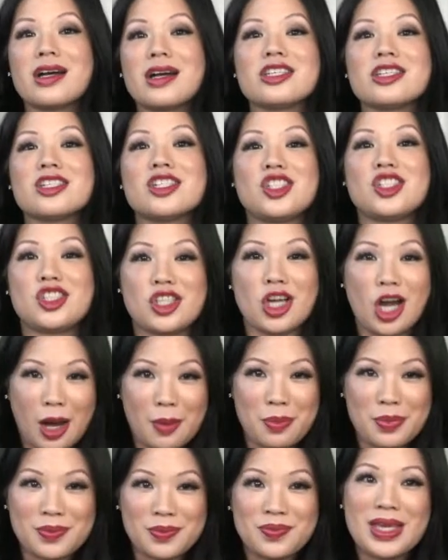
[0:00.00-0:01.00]

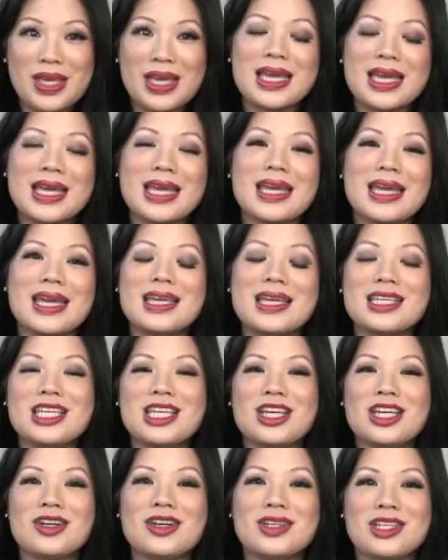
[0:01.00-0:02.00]
Shop in
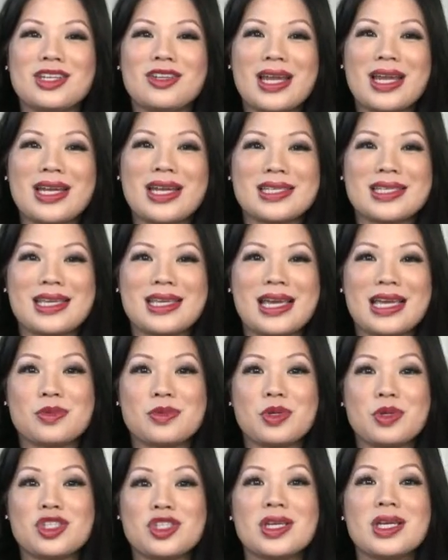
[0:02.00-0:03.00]
here in the United States,
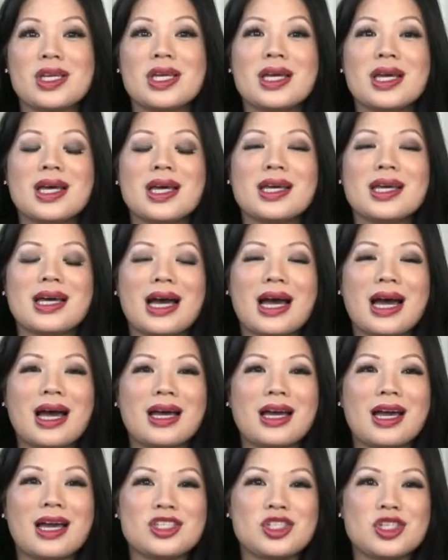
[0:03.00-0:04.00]
which
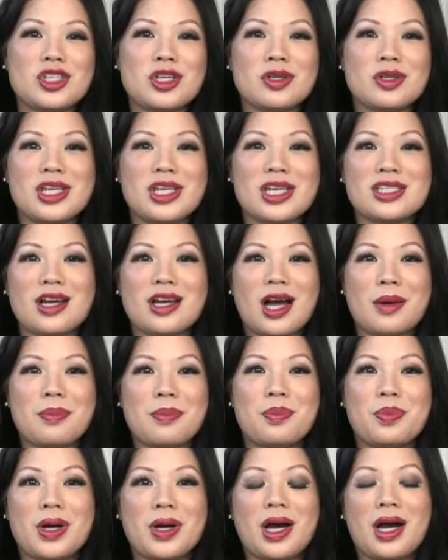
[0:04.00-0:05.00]
as you know, TikTok
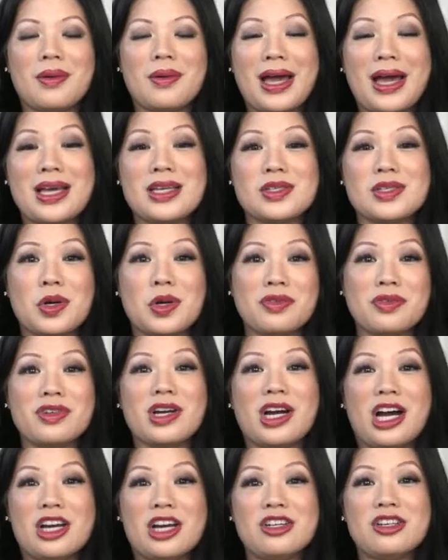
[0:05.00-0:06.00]
has over
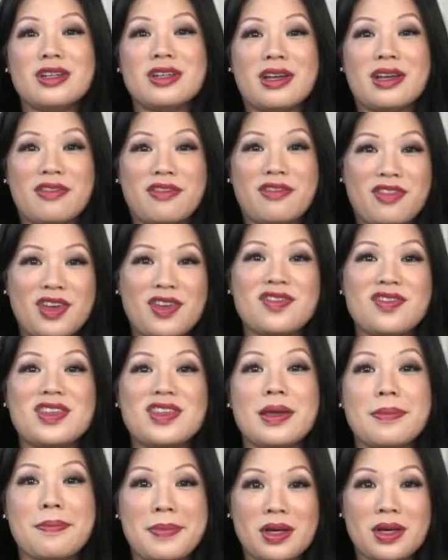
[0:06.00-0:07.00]

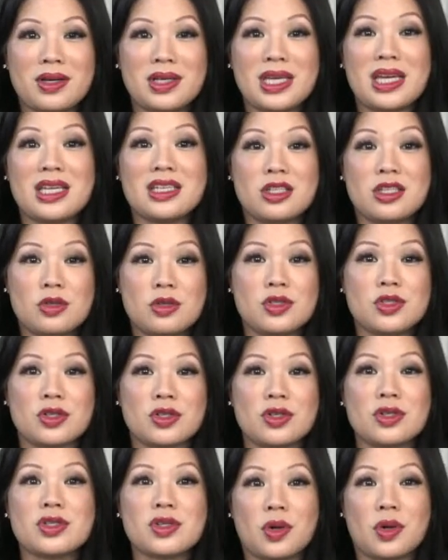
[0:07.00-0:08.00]
150 million
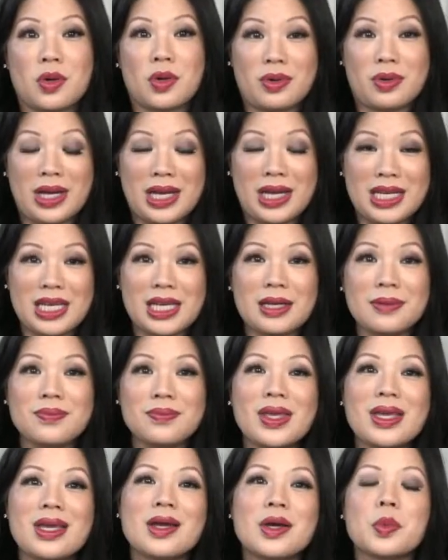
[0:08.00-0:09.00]
users already.
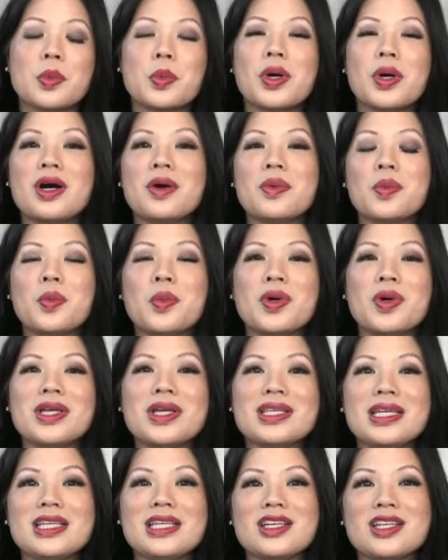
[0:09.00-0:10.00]
Well, one
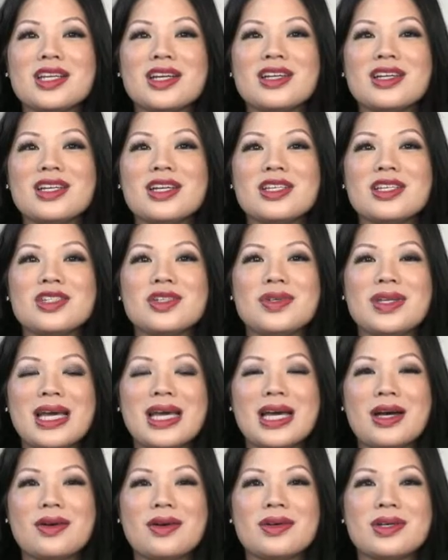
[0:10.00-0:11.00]
thing that they're going to do
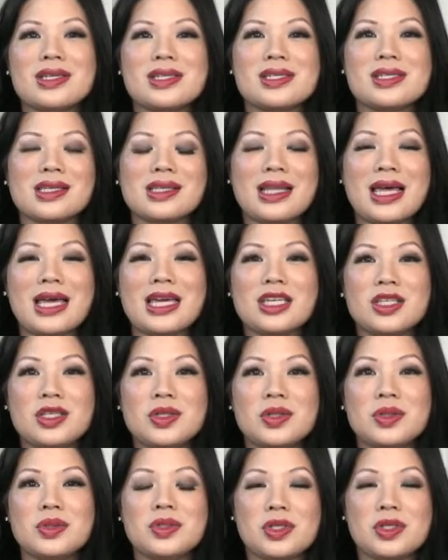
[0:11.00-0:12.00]
now is let
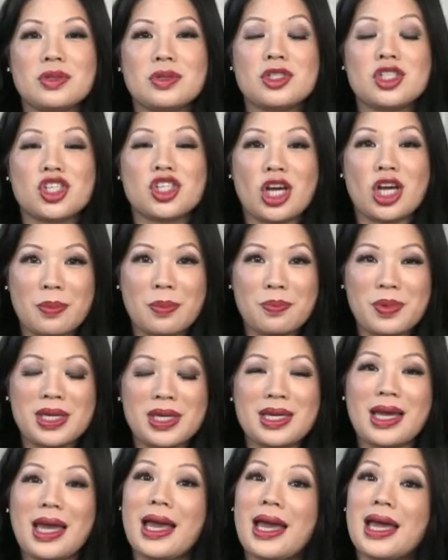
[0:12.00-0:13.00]
you do
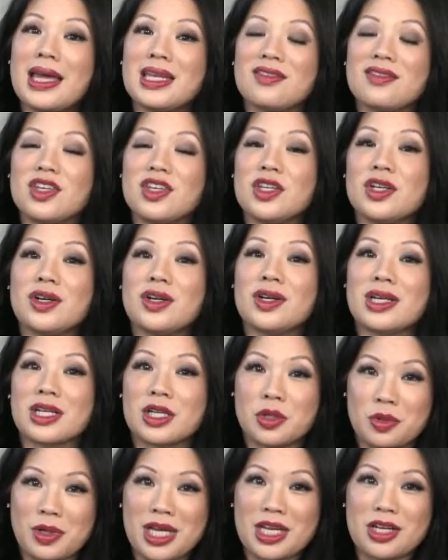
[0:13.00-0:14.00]
shopping, and if you're a
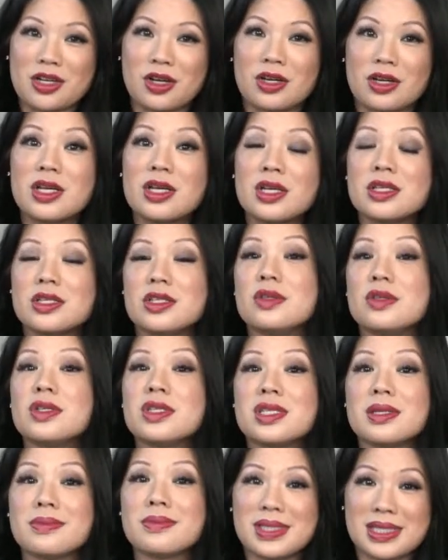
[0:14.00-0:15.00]
creator, do
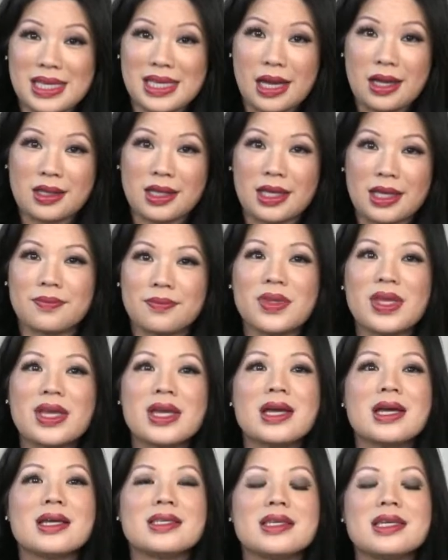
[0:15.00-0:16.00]
some selling.
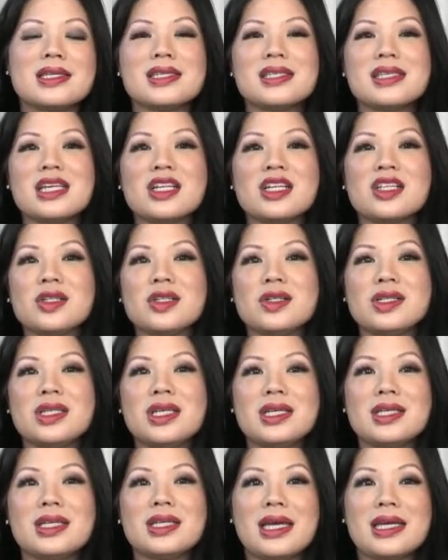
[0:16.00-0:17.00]
This has
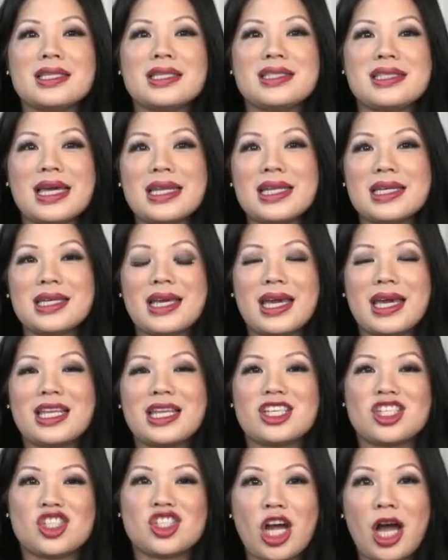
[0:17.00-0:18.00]
included a
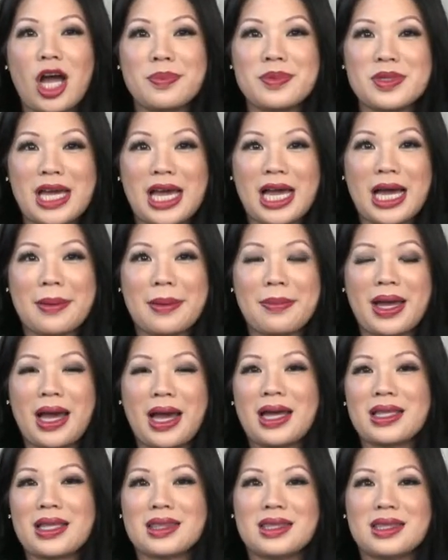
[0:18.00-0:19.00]
dedicated shop tab
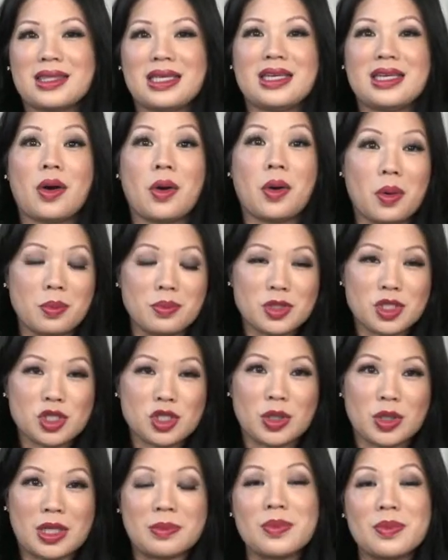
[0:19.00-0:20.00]
at the home
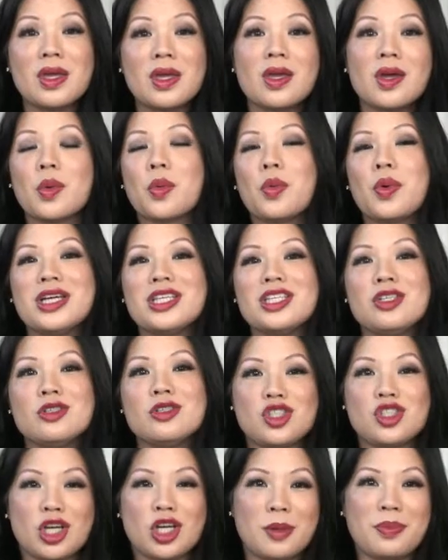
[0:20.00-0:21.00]
screen when you
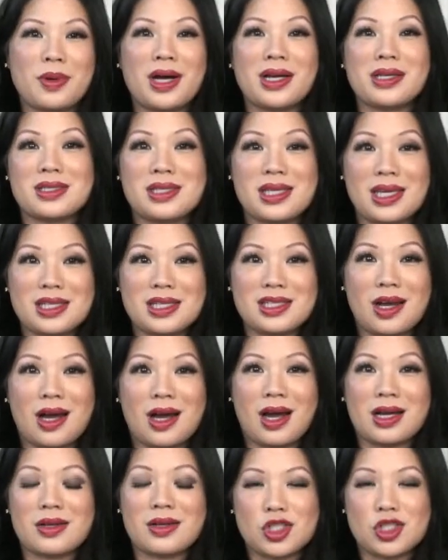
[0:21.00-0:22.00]
jump on
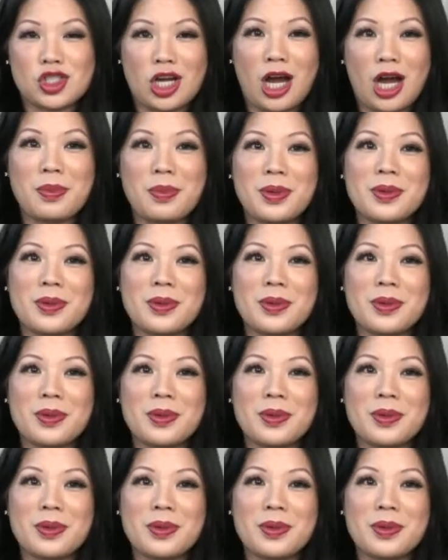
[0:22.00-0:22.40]
TikTok Shop.